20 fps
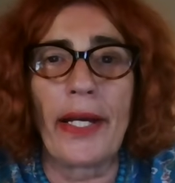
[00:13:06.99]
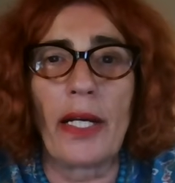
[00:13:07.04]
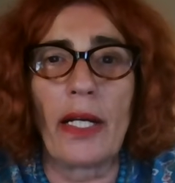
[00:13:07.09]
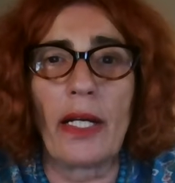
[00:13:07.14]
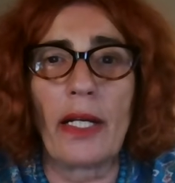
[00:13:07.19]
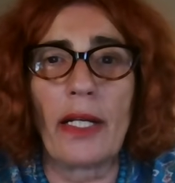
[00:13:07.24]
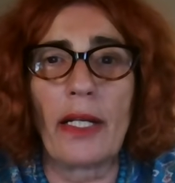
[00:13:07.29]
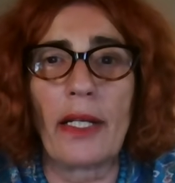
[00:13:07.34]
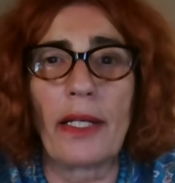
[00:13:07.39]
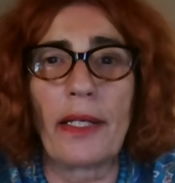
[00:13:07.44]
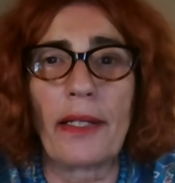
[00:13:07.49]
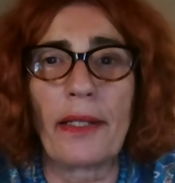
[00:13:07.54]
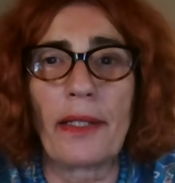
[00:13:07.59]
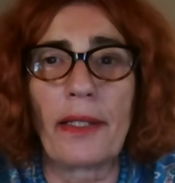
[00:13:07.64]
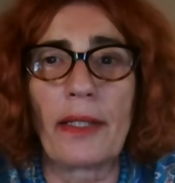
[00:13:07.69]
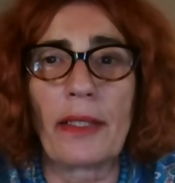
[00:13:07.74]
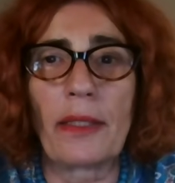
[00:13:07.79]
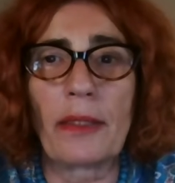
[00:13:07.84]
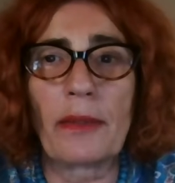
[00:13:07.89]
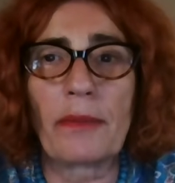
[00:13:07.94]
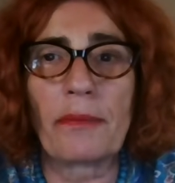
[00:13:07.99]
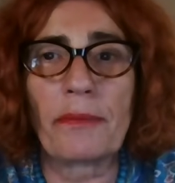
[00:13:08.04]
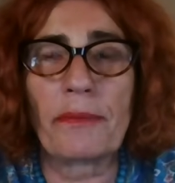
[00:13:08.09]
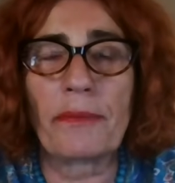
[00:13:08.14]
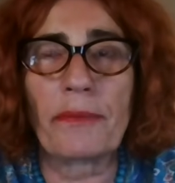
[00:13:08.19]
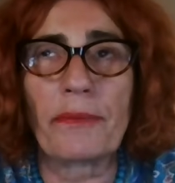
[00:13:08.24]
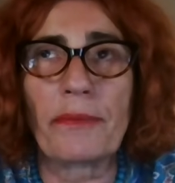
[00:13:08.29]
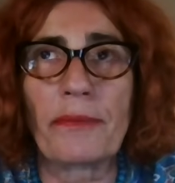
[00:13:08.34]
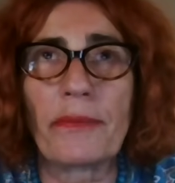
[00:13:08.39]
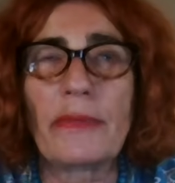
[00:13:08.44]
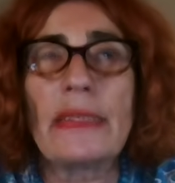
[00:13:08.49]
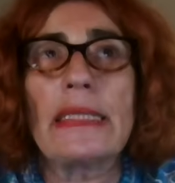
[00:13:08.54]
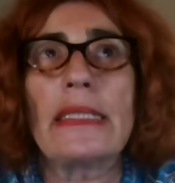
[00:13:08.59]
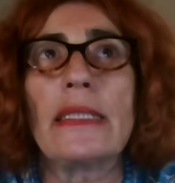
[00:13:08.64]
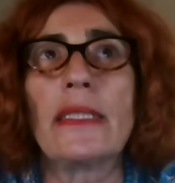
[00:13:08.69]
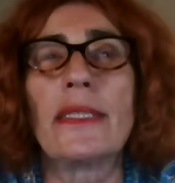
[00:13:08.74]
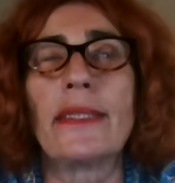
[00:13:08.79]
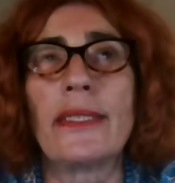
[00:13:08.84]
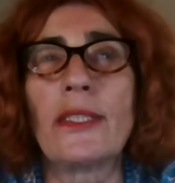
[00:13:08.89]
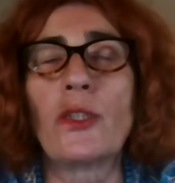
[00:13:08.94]

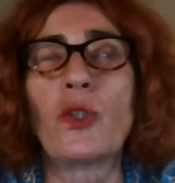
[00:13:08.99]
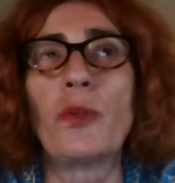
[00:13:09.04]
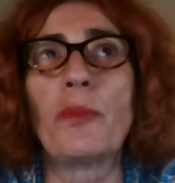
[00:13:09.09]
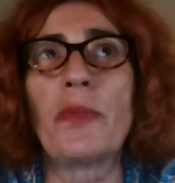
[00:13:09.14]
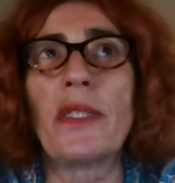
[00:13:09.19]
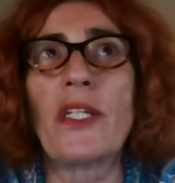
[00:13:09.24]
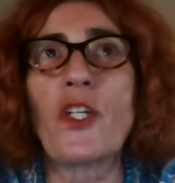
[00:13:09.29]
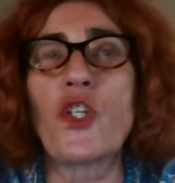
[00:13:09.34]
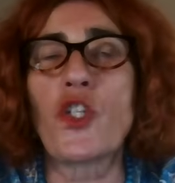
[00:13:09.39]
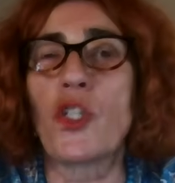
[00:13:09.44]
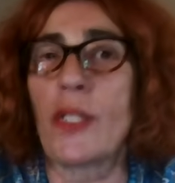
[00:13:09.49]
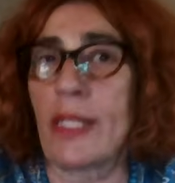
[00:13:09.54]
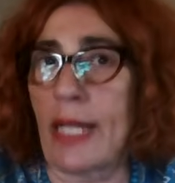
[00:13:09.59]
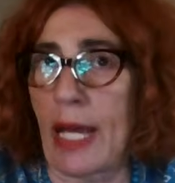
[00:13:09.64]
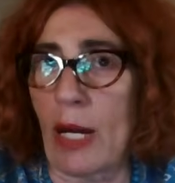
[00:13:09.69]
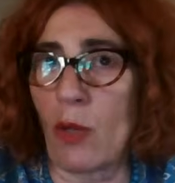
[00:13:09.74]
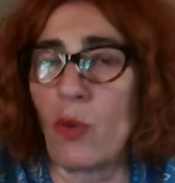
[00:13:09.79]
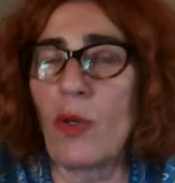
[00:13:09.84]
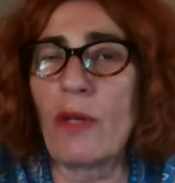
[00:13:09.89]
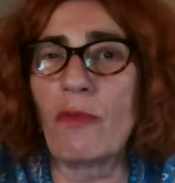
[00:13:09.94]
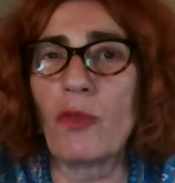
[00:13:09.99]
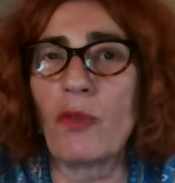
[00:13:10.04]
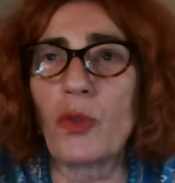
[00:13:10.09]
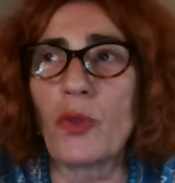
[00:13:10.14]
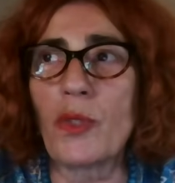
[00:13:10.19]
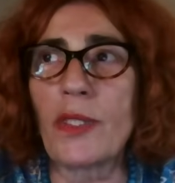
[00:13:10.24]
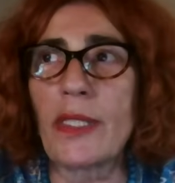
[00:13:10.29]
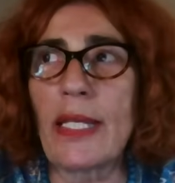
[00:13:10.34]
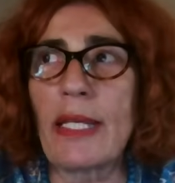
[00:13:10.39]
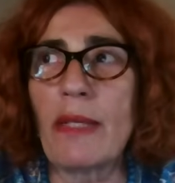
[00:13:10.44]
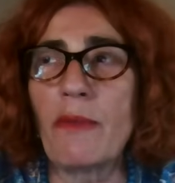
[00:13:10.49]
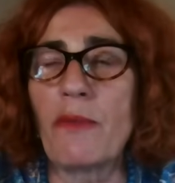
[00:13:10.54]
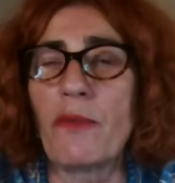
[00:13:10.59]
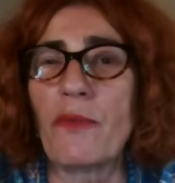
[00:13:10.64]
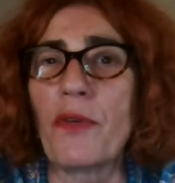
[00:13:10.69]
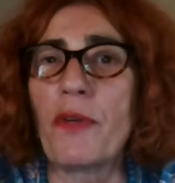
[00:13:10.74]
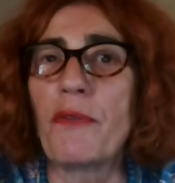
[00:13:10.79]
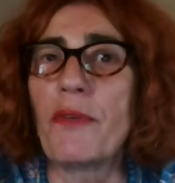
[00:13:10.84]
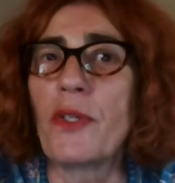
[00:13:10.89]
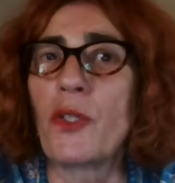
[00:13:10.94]
In this combination now, I want to say
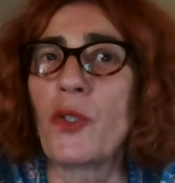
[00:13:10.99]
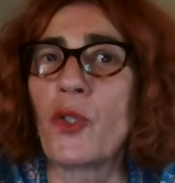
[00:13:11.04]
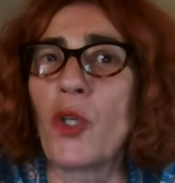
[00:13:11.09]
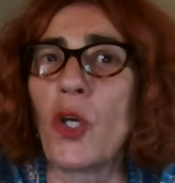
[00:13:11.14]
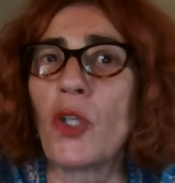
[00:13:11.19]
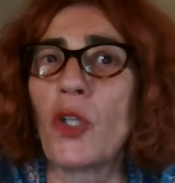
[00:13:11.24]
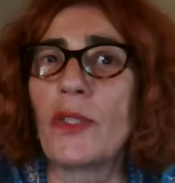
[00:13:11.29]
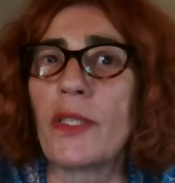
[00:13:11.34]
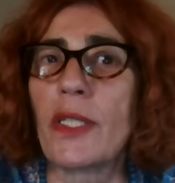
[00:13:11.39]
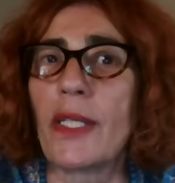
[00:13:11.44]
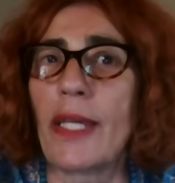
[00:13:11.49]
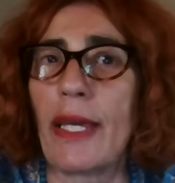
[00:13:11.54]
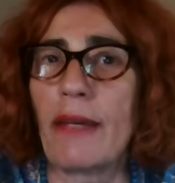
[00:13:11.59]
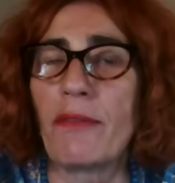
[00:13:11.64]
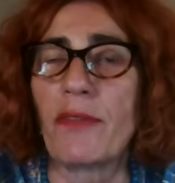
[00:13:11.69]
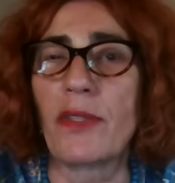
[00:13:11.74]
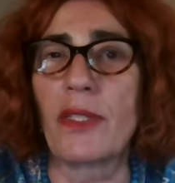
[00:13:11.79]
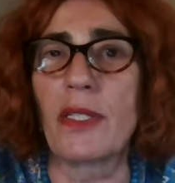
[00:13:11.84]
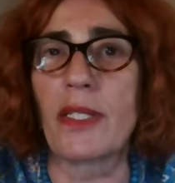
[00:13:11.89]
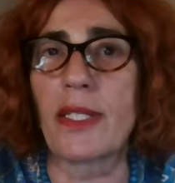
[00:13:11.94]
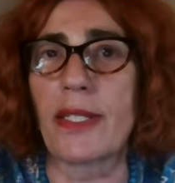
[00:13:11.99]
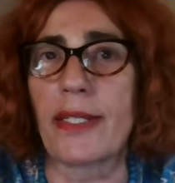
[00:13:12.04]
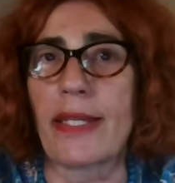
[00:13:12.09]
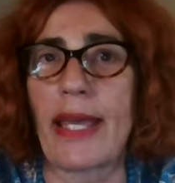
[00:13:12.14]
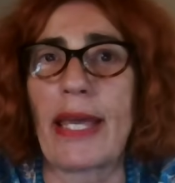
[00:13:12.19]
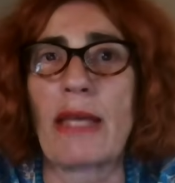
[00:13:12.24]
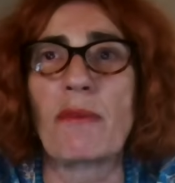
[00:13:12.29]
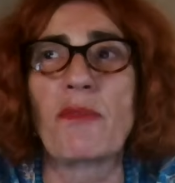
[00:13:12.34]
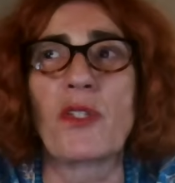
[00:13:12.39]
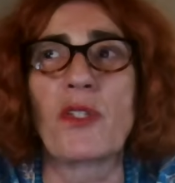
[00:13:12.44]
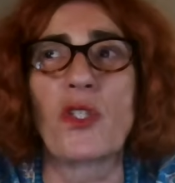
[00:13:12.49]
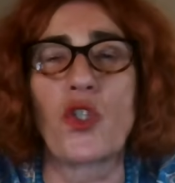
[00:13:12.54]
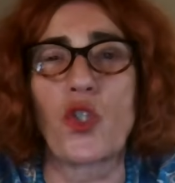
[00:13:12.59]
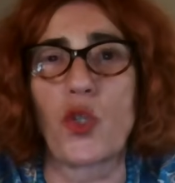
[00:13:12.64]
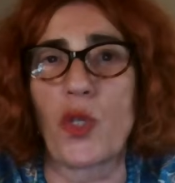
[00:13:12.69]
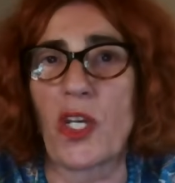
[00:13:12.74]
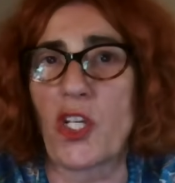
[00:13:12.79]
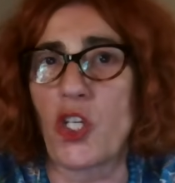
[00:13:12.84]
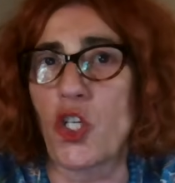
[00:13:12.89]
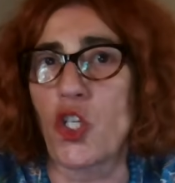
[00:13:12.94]
we will not have the same
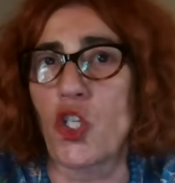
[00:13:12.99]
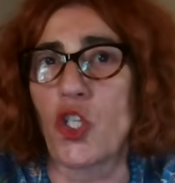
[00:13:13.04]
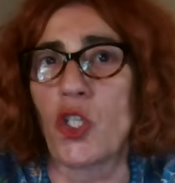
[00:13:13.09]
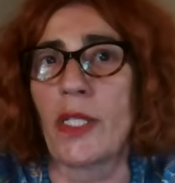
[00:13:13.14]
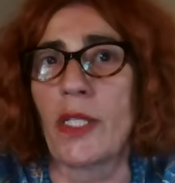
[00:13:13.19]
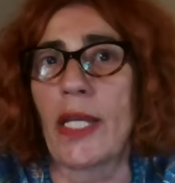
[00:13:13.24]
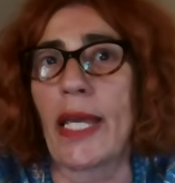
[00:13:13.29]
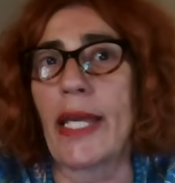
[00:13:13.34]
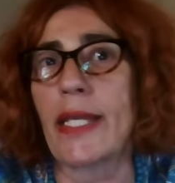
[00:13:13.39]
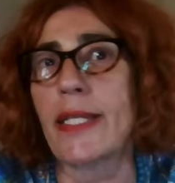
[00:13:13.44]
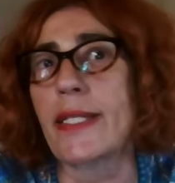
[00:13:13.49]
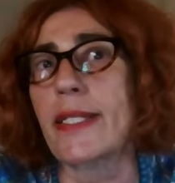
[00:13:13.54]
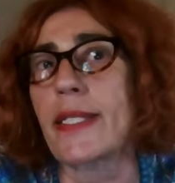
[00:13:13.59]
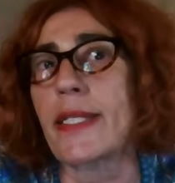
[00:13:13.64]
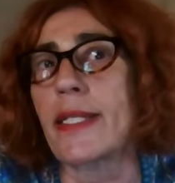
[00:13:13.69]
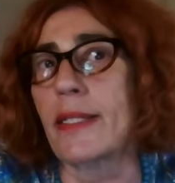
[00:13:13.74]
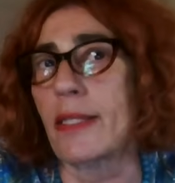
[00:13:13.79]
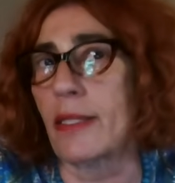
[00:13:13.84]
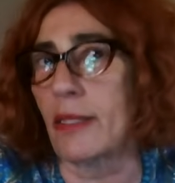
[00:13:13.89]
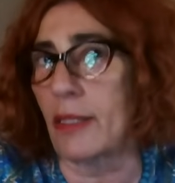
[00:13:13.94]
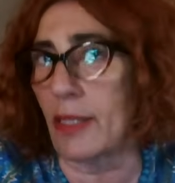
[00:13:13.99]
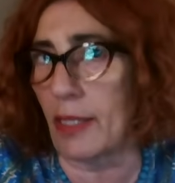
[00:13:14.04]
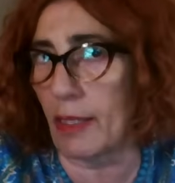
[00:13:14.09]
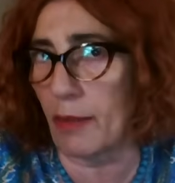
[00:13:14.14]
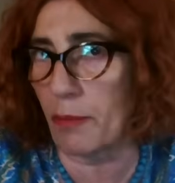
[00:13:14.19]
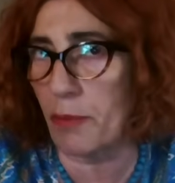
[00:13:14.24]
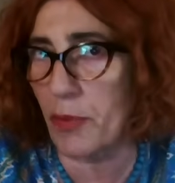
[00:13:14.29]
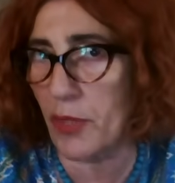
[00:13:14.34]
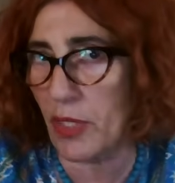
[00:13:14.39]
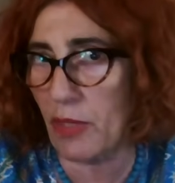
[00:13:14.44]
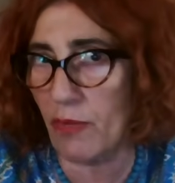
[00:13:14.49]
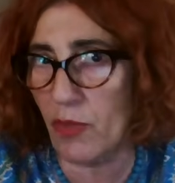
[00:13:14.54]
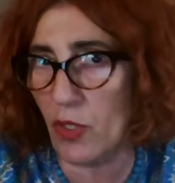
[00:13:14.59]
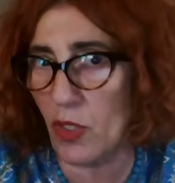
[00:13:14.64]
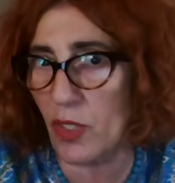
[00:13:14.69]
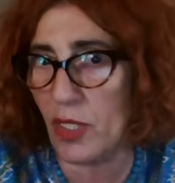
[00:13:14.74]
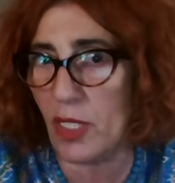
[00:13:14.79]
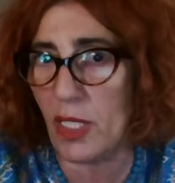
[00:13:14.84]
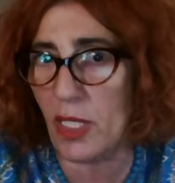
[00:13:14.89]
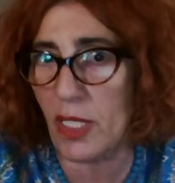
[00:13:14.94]
situation as in the
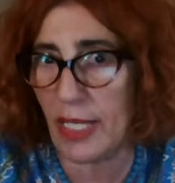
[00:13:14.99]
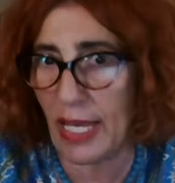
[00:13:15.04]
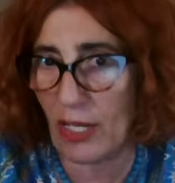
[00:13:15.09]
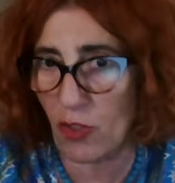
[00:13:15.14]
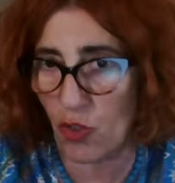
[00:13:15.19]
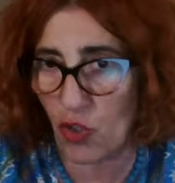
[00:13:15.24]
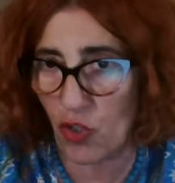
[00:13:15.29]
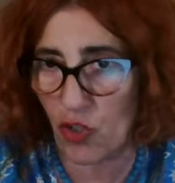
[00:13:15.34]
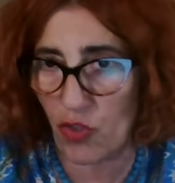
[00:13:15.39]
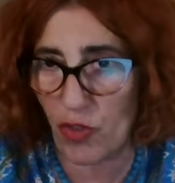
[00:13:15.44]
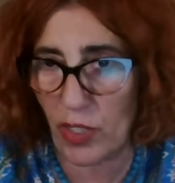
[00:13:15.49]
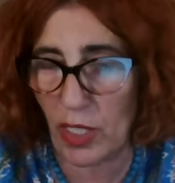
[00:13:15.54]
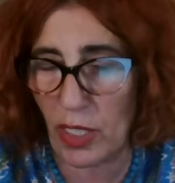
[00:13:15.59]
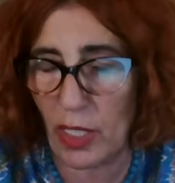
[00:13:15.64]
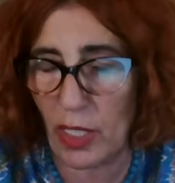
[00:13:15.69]
previous century.